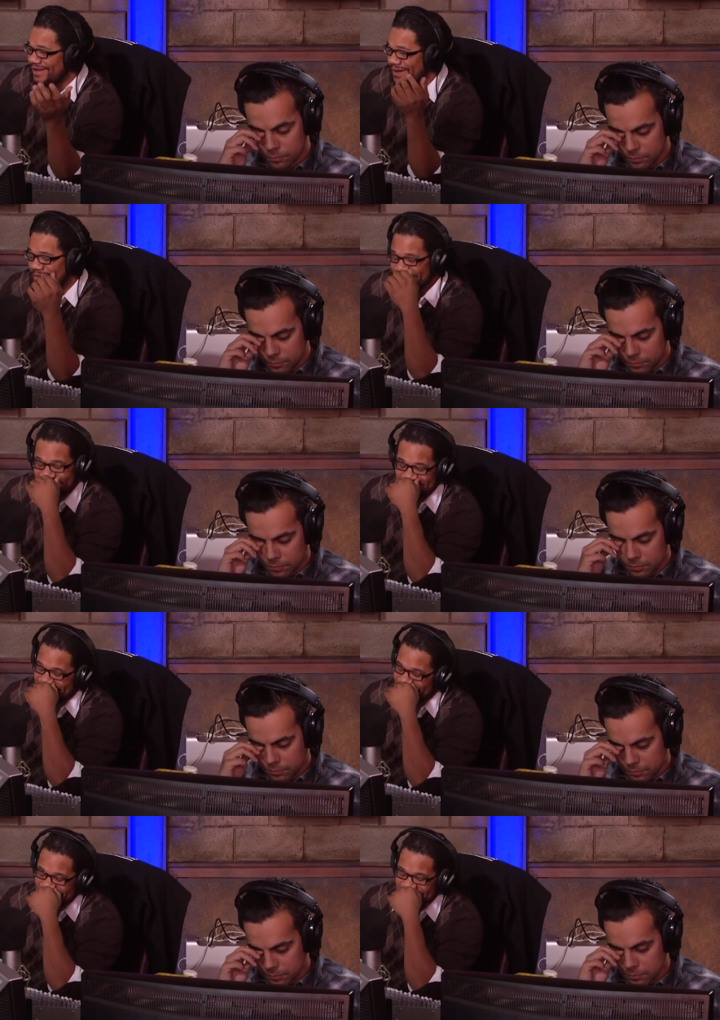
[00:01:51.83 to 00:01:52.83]
Speaker 1: I mean,
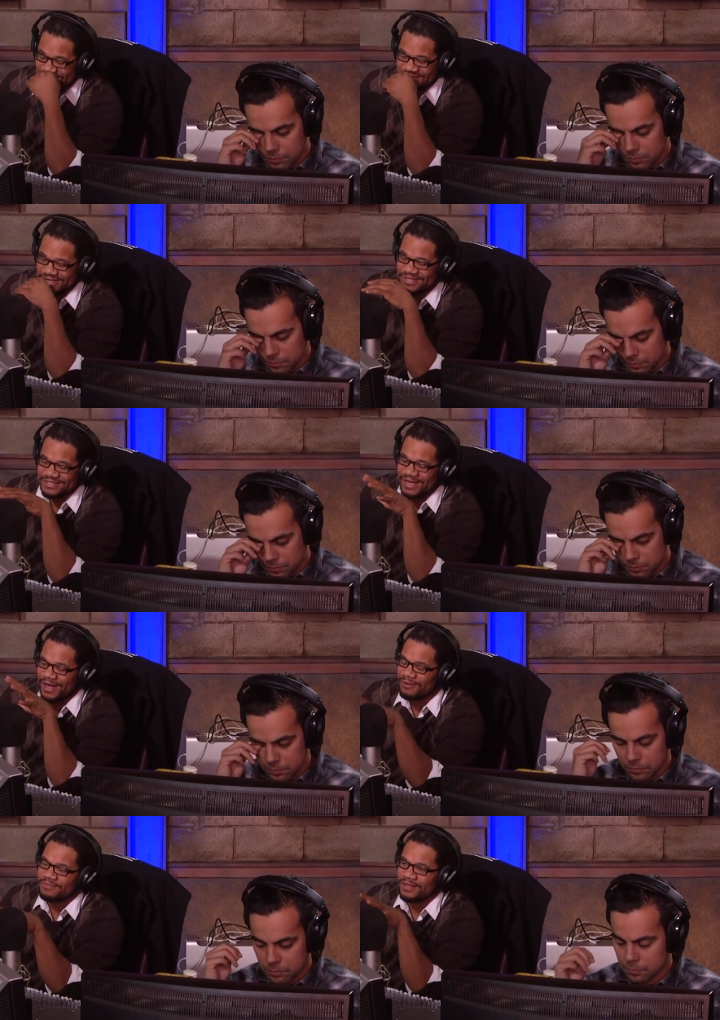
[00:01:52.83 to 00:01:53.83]
dude, it's it, it's
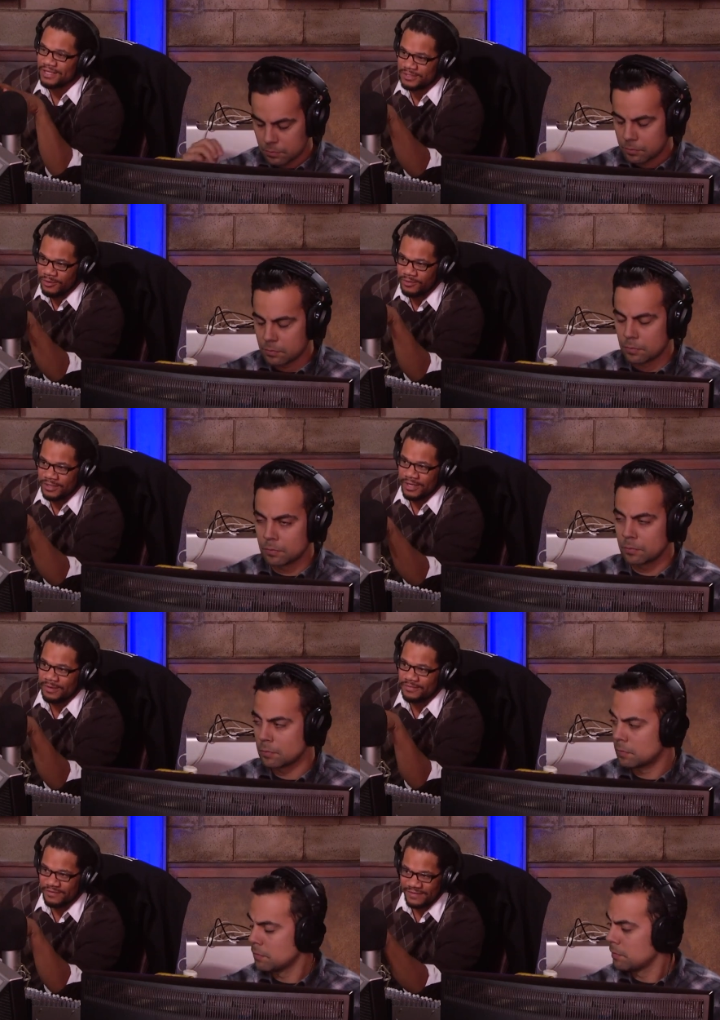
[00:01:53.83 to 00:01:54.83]
not. I don't think it's holding
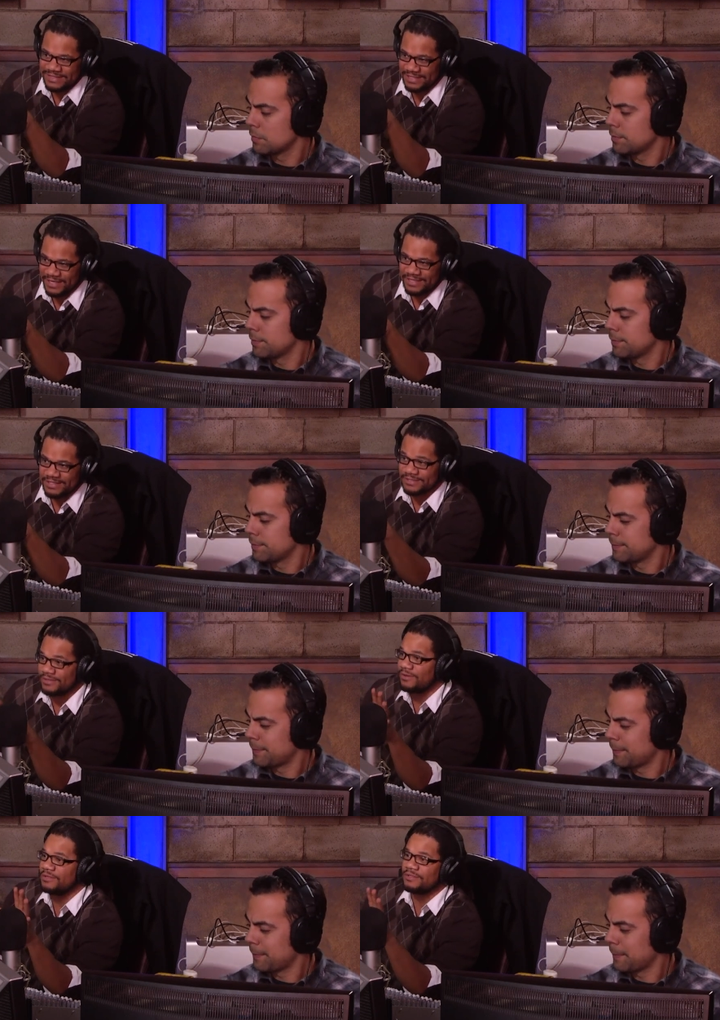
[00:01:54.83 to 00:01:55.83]
up the investigation.
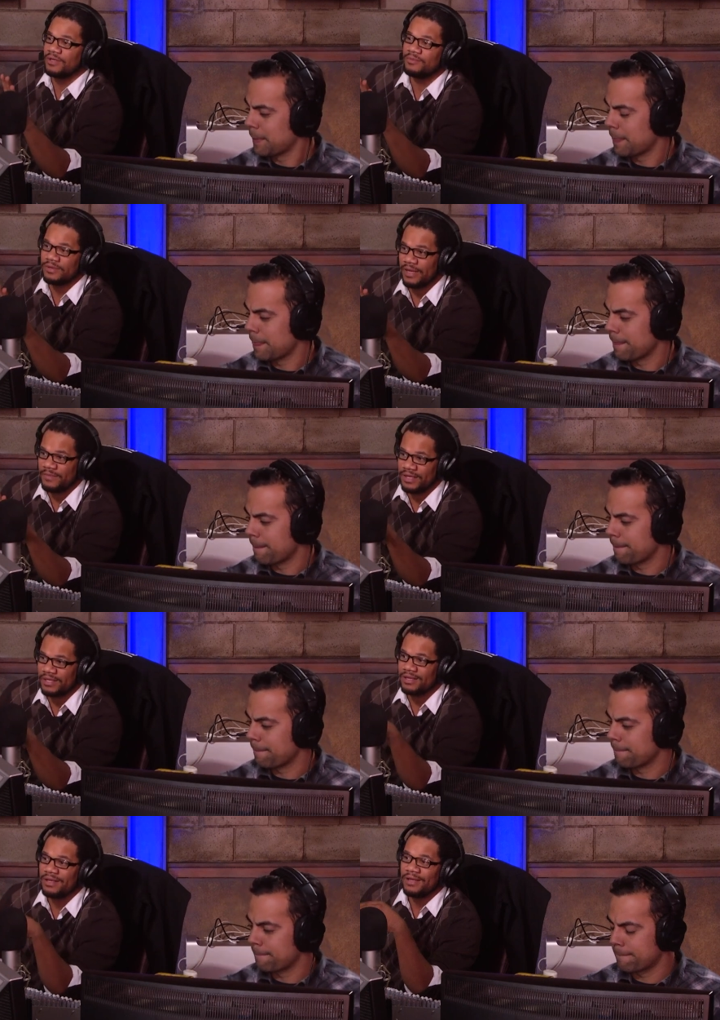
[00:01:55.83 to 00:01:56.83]
Is, uh, is the only point I'm
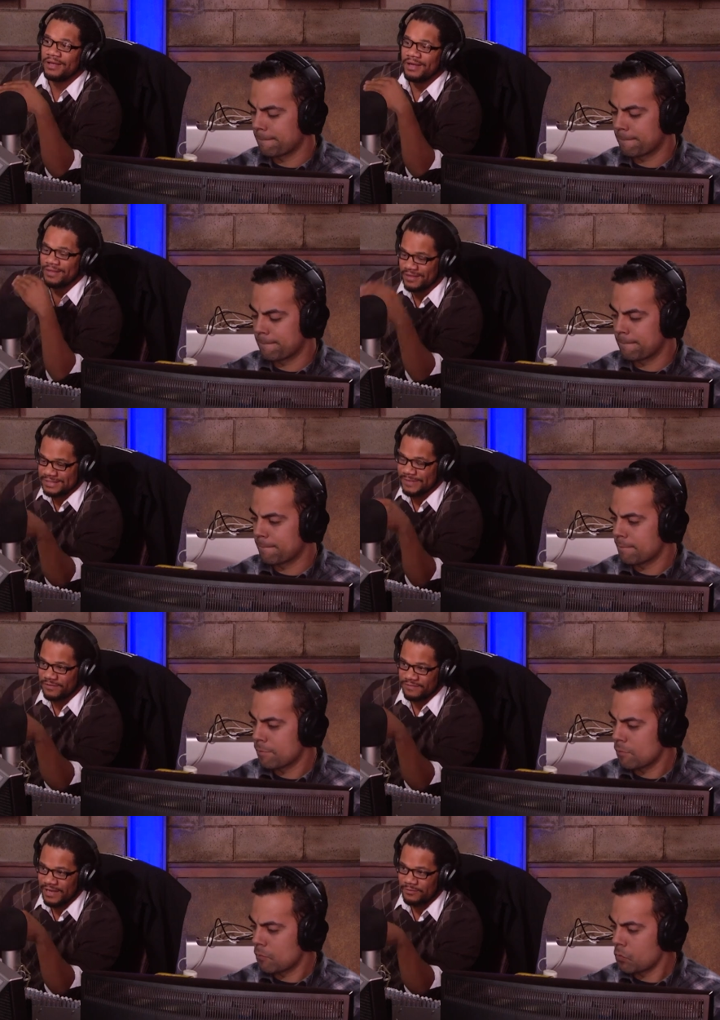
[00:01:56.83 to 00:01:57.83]
making. I think he's
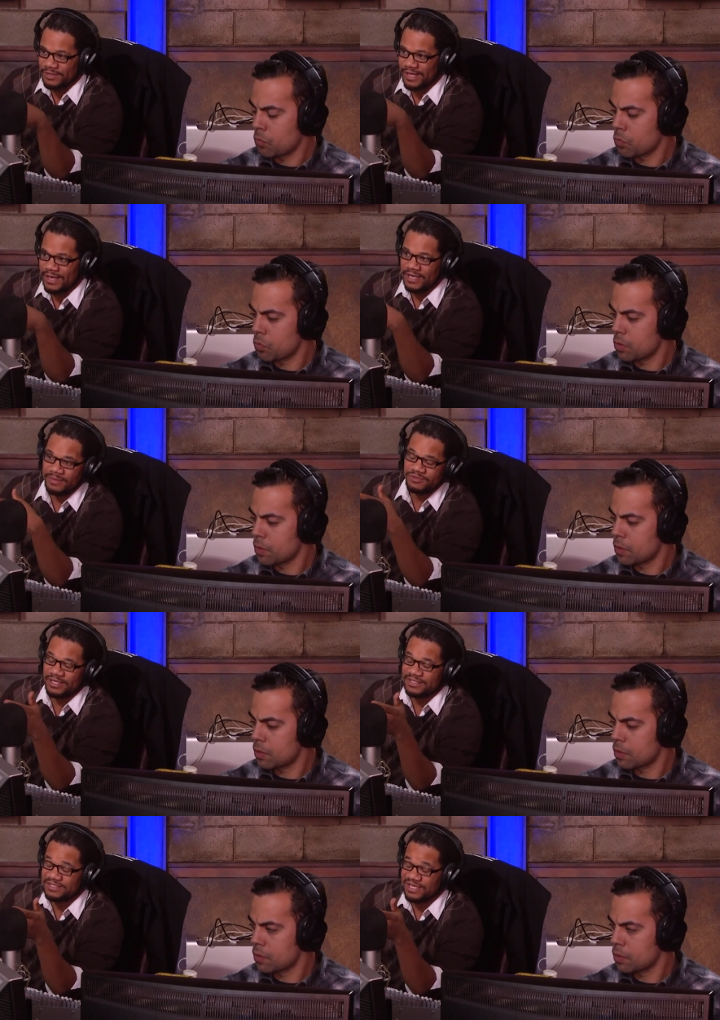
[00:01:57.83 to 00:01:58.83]
gonna be fine with that, and him
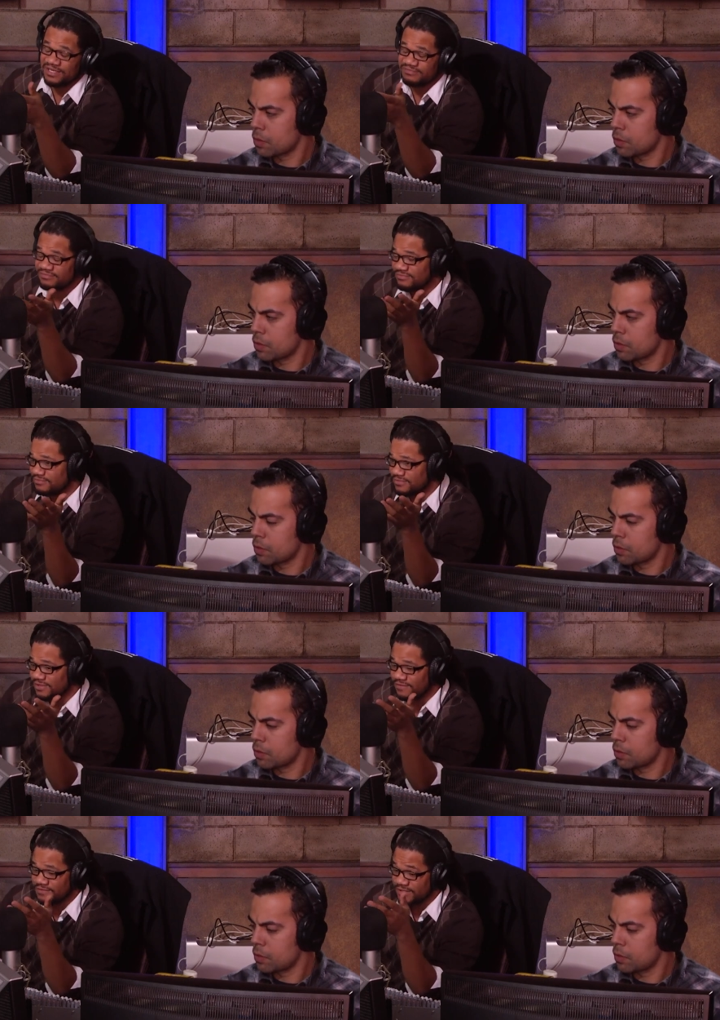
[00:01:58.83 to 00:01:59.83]
trying to sell it.
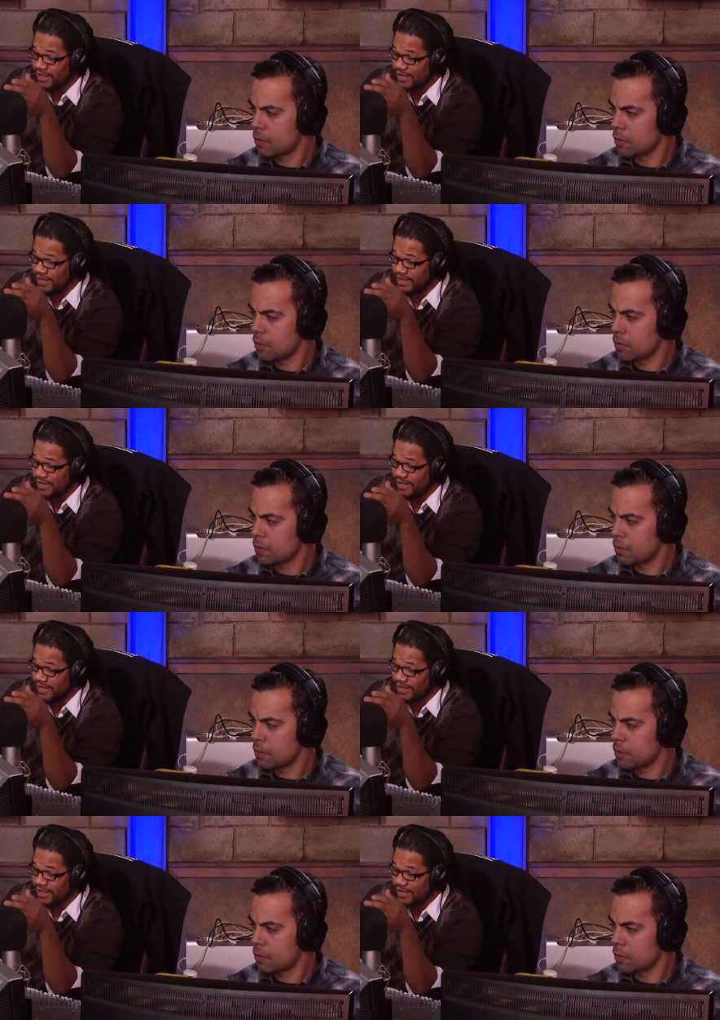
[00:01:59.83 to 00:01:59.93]
If